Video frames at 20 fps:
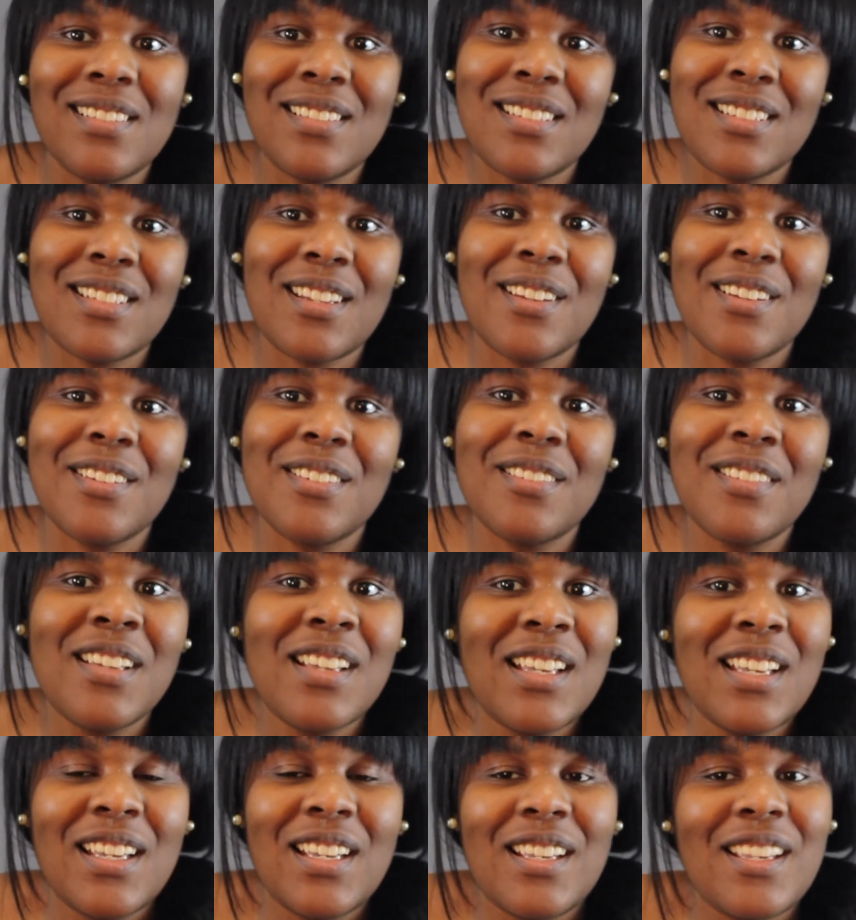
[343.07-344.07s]
So
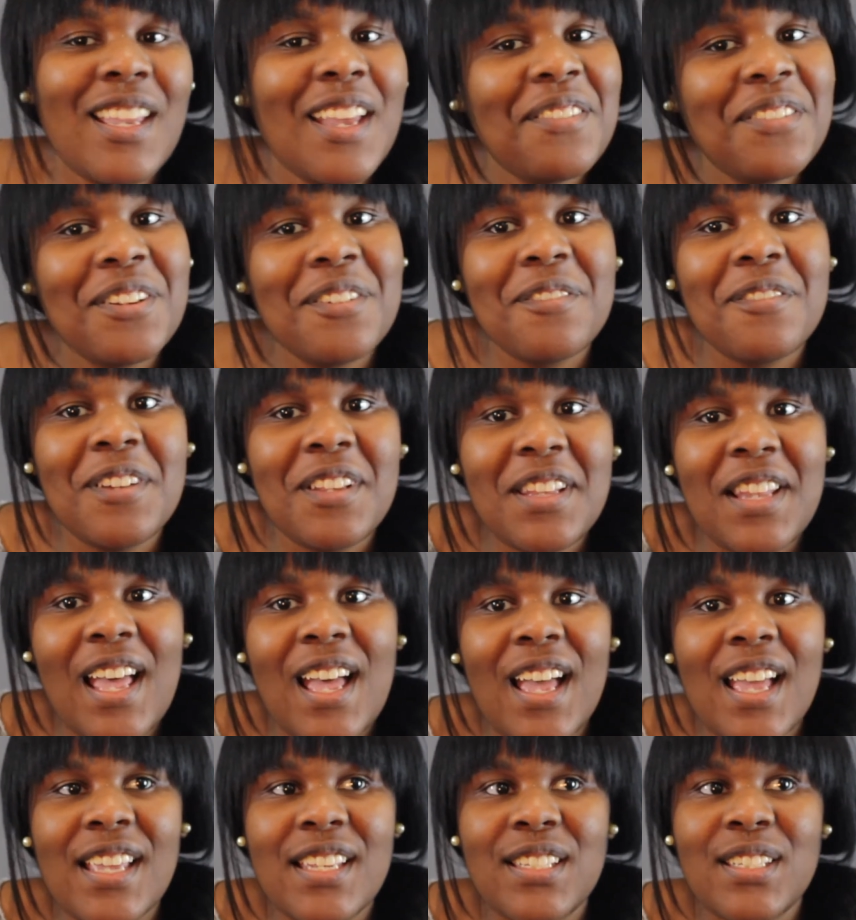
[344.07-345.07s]
you have to
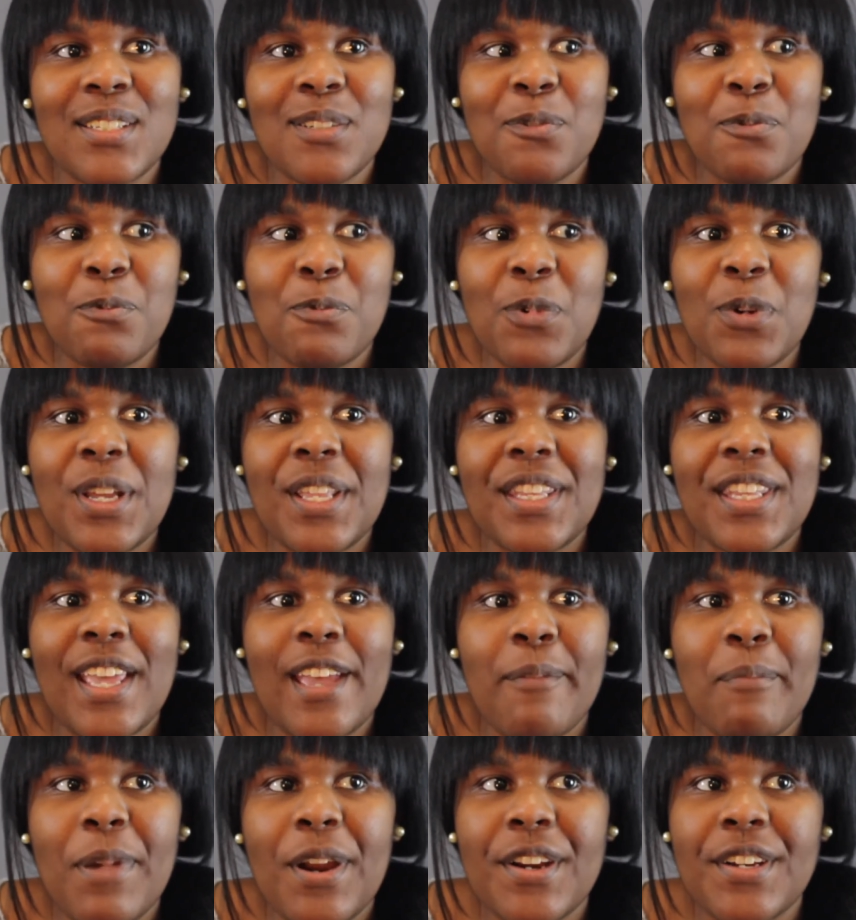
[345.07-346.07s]
realize what
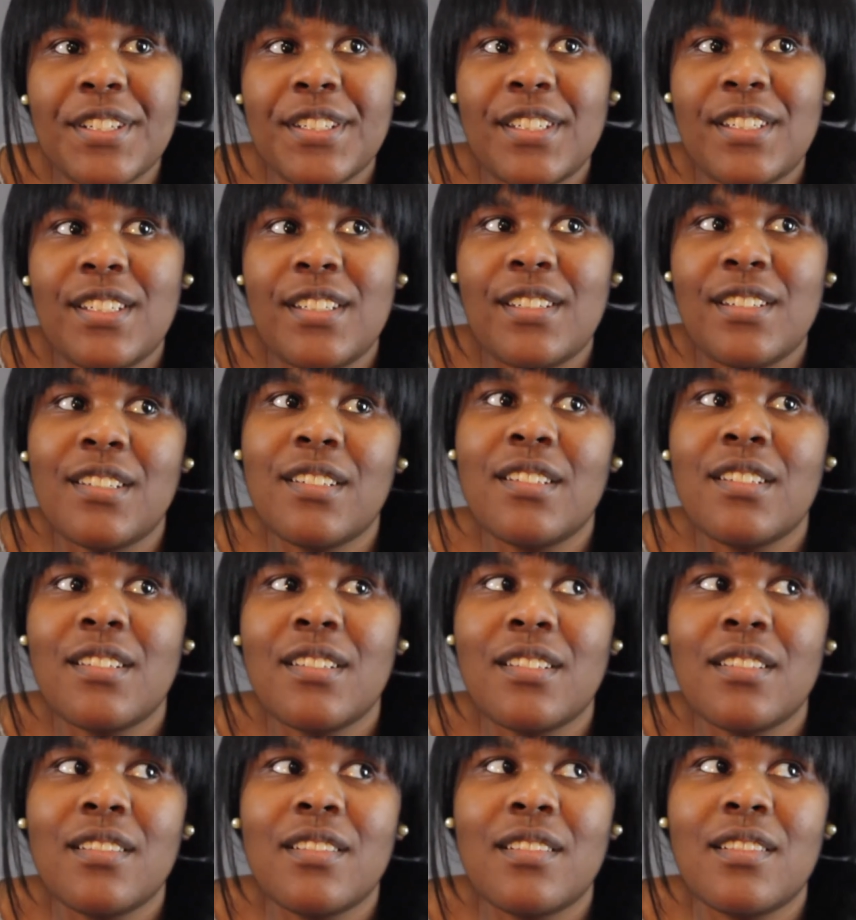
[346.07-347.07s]
that person
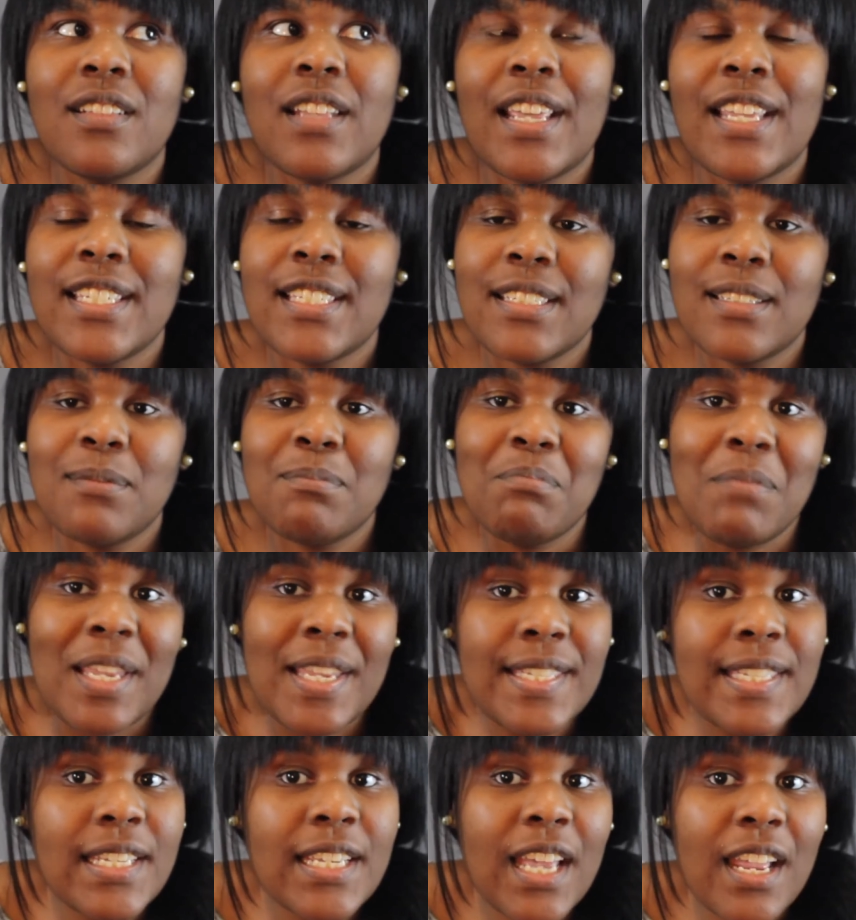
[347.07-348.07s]
that's
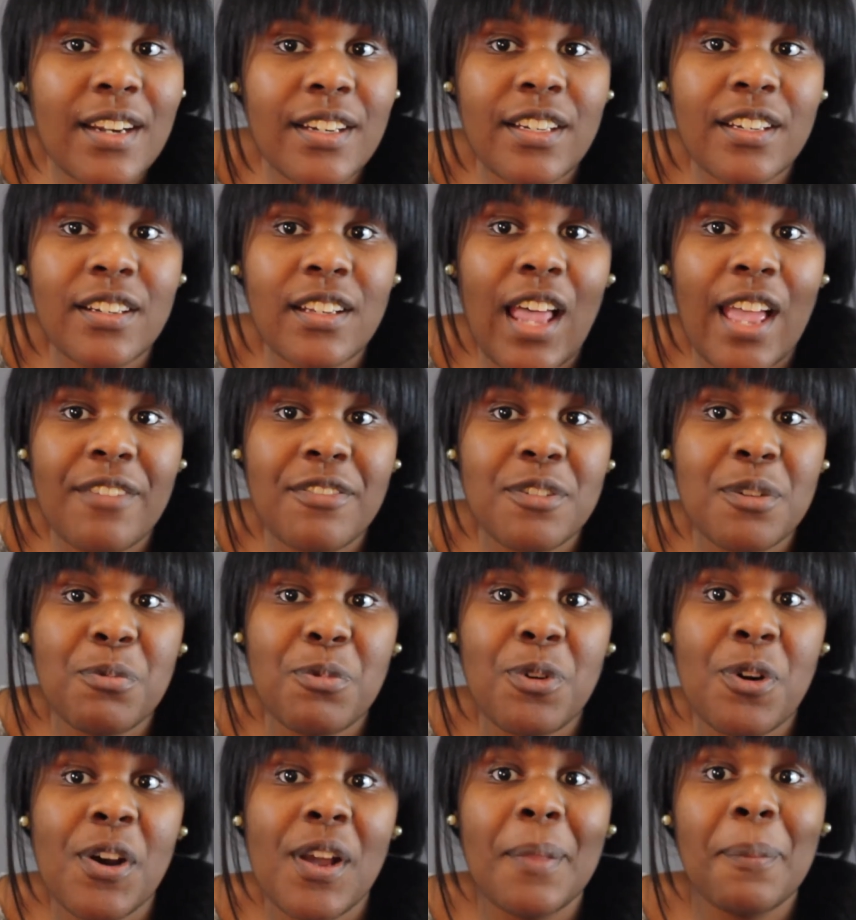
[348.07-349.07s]
missing out of your life would
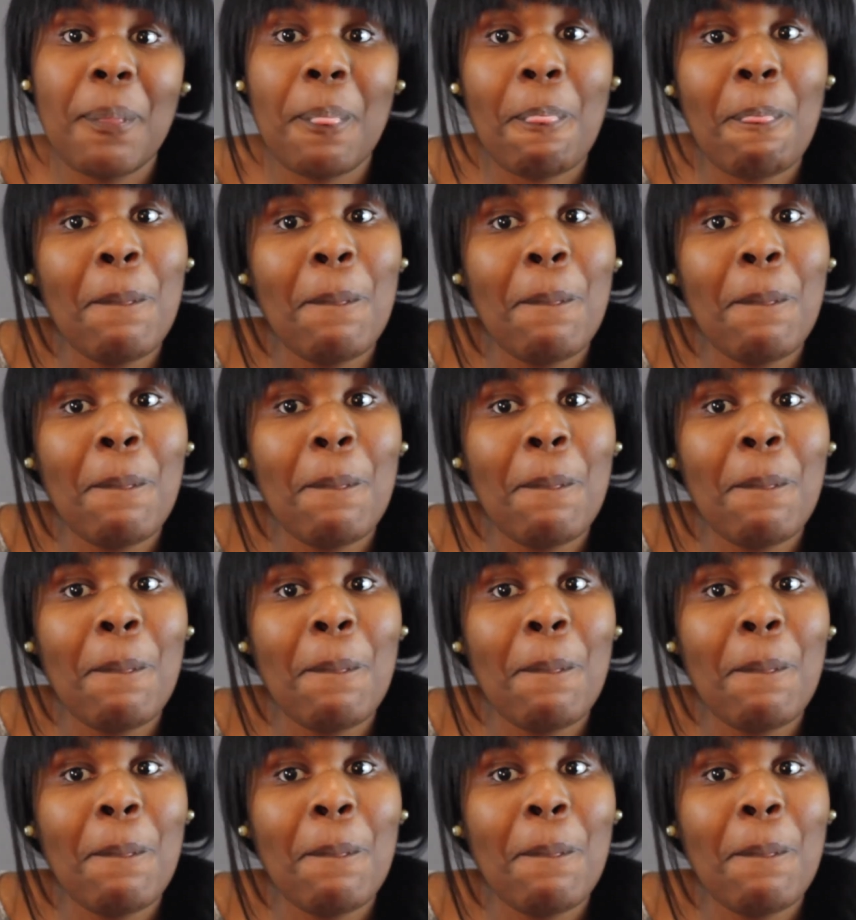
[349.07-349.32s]
want.